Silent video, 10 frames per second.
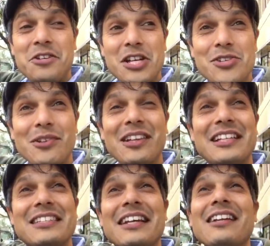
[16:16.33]
I've
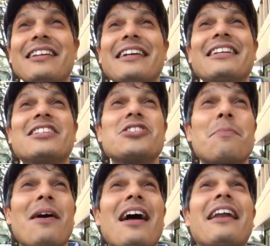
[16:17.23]
just released Italy
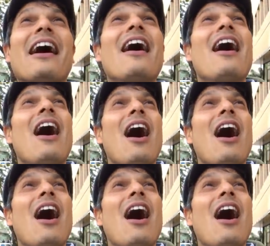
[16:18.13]
into Japan.